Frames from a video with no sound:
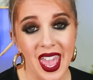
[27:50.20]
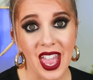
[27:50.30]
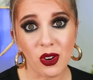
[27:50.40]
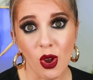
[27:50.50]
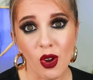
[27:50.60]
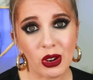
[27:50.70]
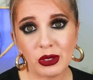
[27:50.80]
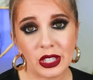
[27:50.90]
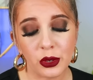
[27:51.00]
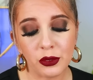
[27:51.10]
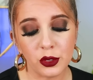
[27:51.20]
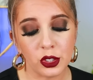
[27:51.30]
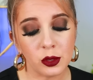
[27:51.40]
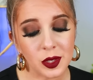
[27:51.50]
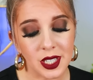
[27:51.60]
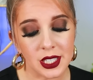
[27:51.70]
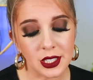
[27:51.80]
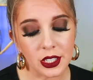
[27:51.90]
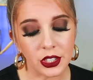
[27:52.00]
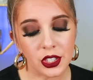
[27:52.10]
at all. I don't think they're in Florida besides
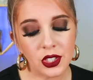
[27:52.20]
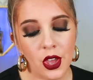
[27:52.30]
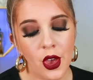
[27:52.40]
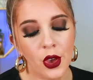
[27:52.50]
Dillard's.